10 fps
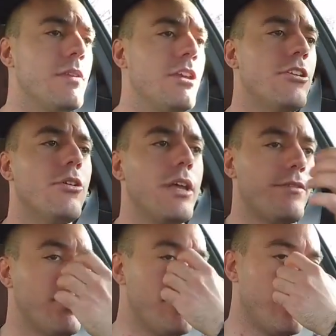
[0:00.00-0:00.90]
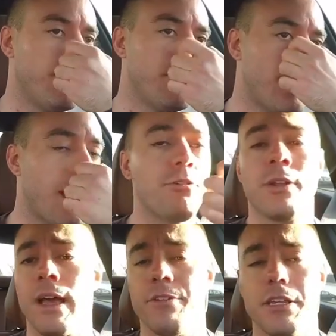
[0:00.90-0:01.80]
You know, if you, I
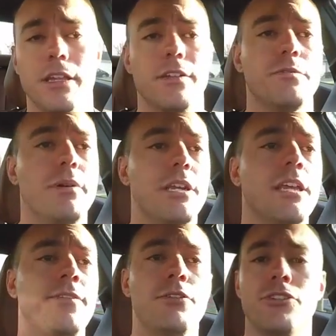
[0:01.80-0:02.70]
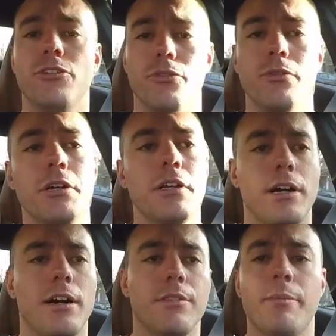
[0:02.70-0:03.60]
don't have any kids, but if you do,
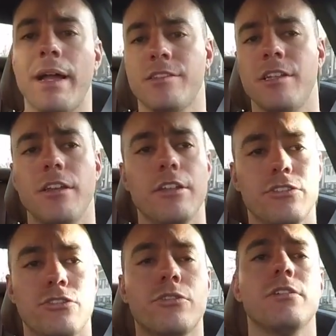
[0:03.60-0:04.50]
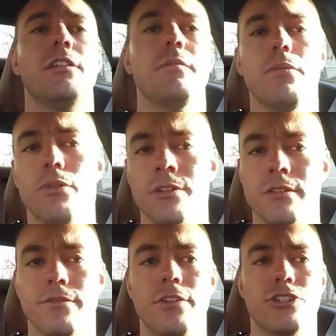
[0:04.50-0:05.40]
the back seat is certainly more than
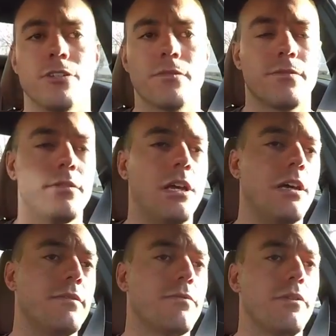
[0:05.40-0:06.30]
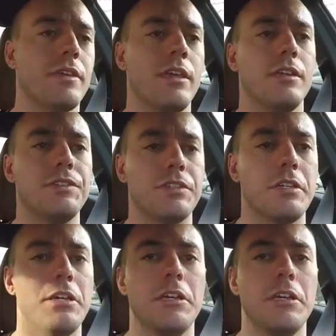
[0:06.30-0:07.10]
sufficient for the kids.